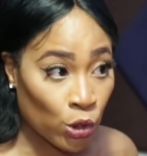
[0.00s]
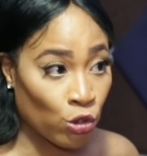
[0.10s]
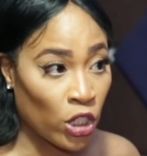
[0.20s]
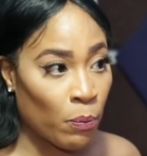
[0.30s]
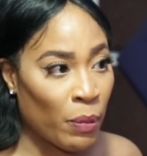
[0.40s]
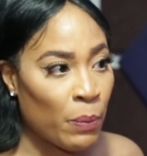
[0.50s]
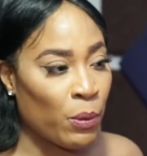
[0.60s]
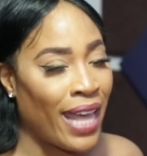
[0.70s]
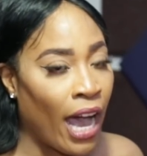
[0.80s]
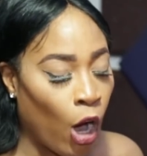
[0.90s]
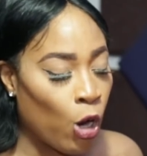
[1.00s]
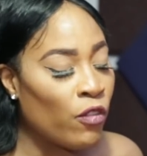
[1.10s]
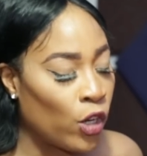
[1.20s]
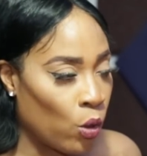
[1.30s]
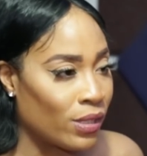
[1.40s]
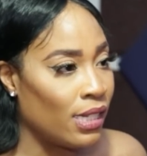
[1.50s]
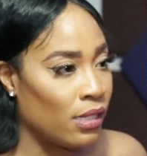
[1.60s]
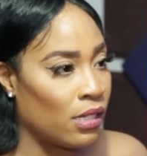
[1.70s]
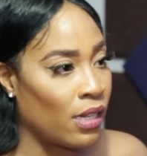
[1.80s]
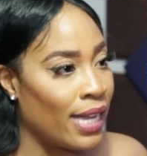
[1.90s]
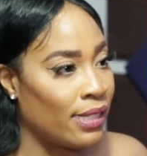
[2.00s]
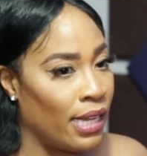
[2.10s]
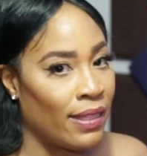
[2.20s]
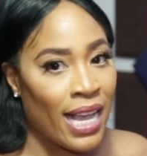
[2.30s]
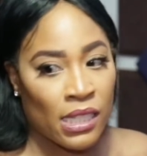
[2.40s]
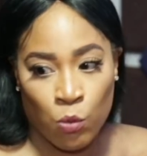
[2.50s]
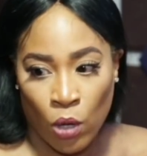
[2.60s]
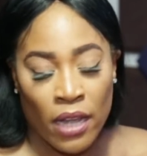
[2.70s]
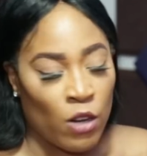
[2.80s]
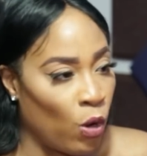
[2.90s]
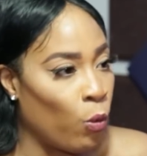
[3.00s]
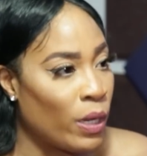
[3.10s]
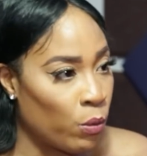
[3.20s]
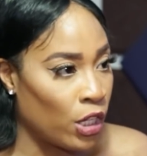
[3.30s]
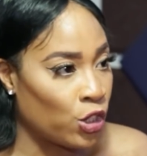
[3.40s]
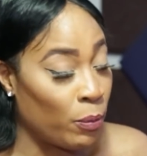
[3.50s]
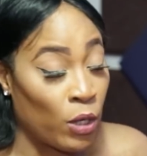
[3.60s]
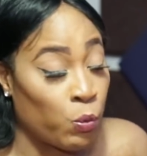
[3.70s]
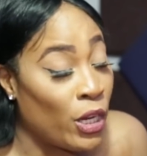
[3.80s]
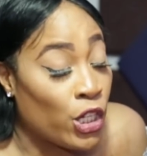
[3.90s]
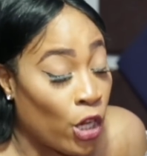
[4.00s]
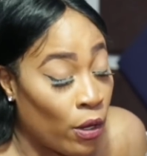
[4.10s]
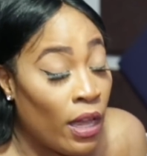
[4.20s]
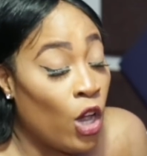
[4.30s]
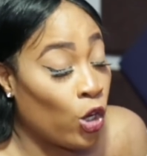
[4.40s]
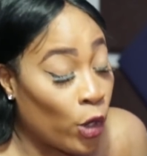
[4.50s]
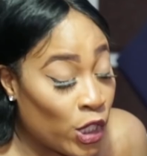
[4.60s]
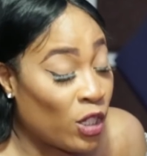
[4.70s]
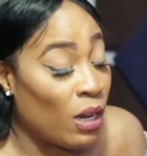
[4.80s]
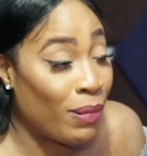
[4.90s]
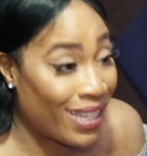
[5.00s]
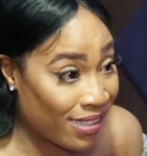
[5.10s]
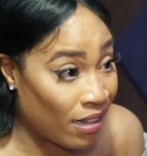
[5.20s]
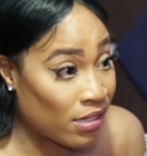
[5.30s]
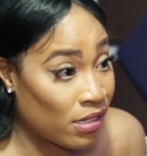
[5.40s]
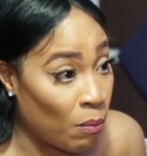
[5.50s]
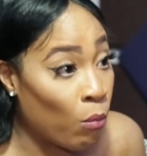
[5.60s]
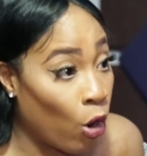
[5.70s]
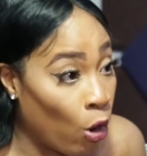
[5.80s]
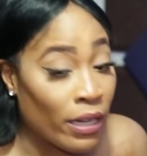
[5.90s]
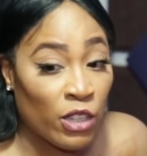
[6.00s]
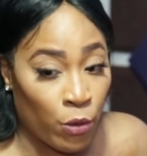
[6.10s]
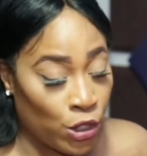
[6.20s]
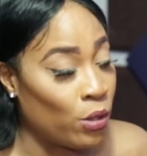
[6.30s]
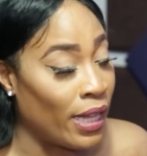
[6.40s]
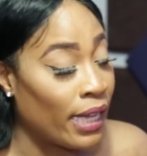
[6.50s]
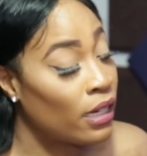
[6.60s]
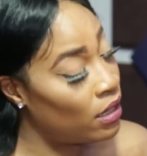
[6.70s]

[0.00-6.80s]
children, people that are overlooked in society. That's kind of what we want to do because we know God is going to bless us I more like if we do that.